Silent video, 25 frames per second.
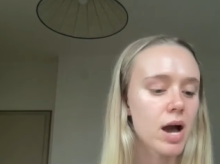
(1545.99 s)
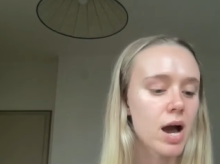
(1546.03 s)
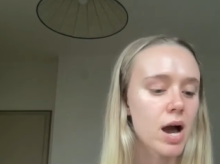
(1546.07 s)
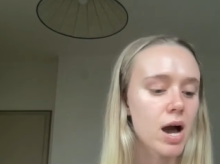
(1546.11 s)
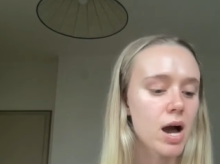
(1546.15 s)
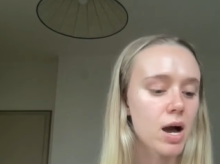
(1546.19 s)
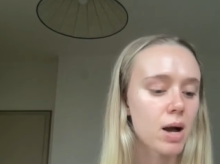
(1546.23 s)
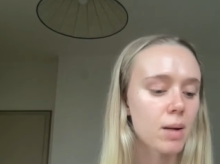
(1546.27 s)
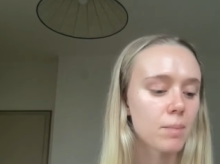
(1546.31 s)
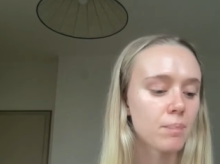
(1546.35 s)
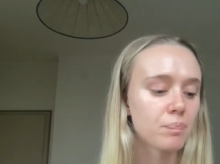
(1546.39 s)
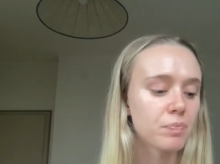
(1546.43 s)

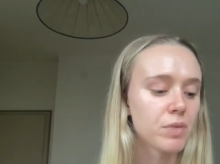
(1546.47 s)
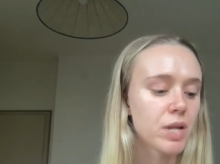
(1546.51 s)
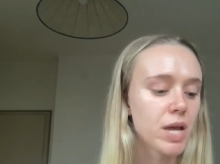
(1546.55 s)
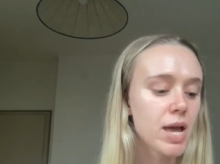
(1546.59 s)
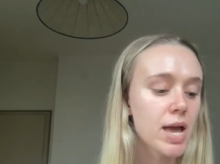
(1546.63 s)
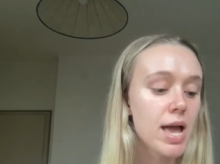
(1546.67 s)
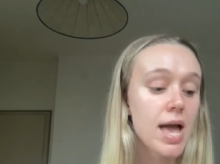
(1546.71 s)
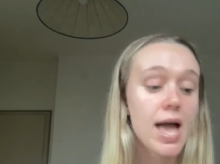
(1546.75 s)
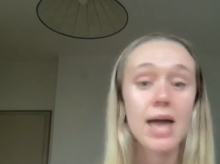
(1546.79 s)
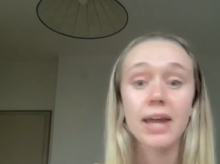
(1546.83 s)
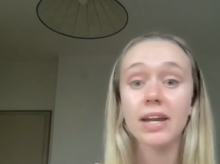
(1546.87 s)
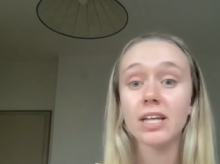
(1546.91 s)
Um,
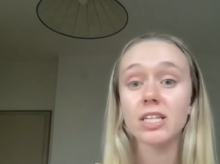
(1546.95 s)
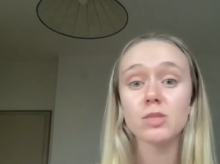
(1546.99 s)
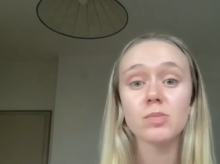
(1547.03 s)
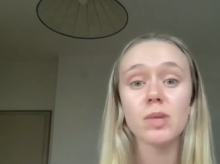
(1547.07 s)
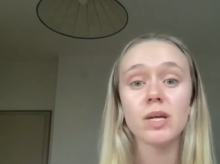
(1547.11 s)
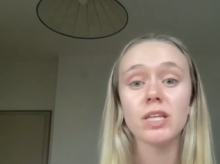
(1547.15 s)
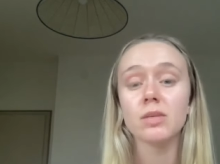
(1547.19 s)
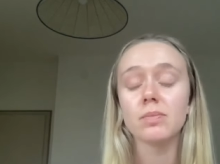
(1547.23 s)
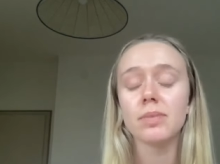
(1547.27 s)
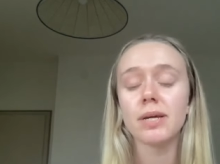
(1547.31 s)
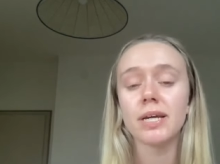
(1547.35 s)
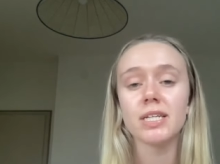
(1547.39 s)
and it's
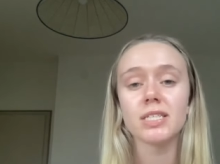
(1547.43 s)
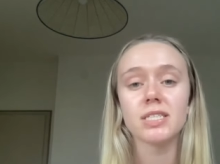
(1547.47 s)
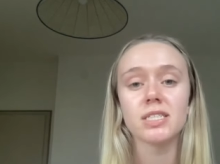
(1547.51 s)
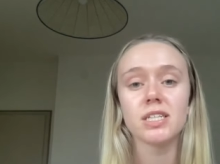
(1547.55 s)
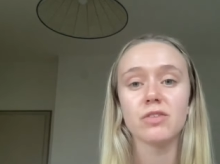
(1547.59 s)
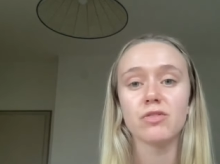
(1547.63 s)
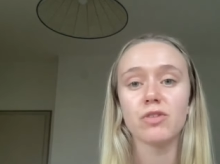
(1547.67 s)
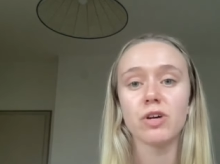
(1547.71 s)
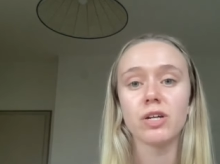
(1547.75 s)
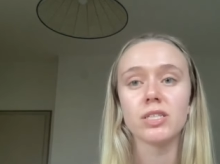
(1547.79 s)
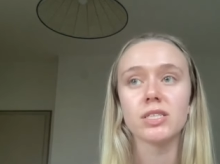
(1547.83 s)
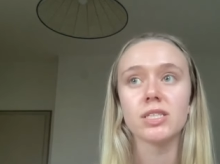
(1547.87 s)
made the biggest
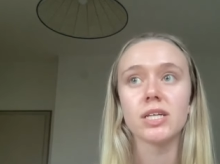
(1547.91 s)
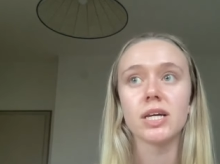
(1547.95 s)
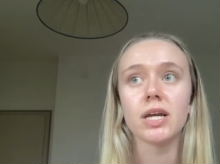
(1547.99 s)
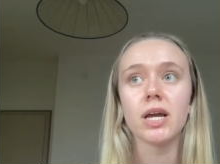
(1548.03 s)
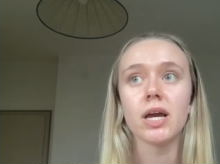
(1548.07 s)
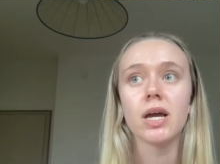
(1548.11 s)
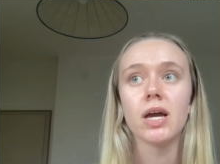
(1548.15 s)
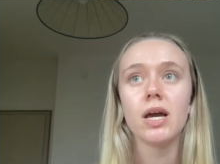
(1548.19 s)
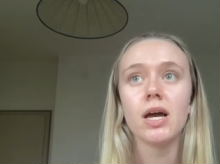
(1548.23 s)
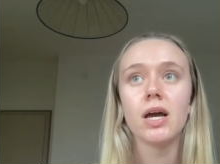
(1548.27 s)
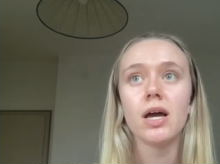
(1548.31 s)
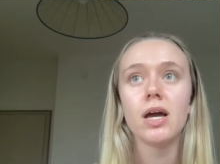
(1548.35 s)
difference. Like,